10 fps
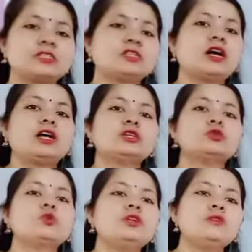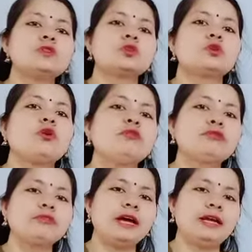regarding to division of
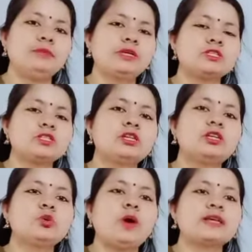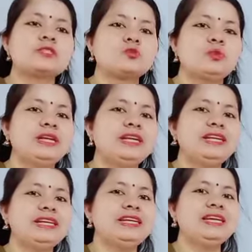elements into S, P,
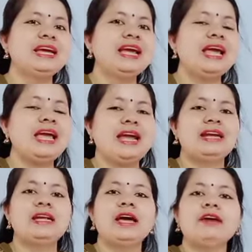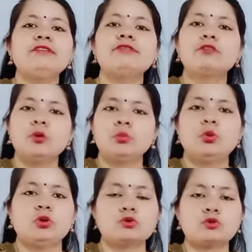D and F
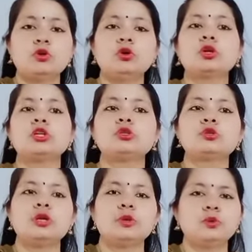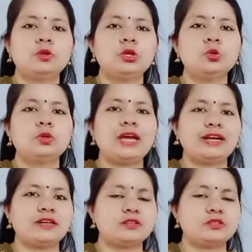blocks. Okay, so today we'll do
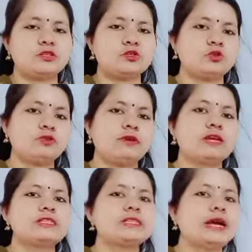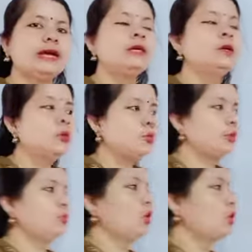characteristics of S and P
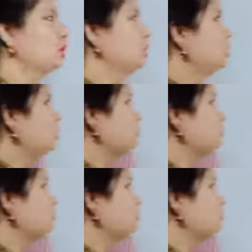block. Now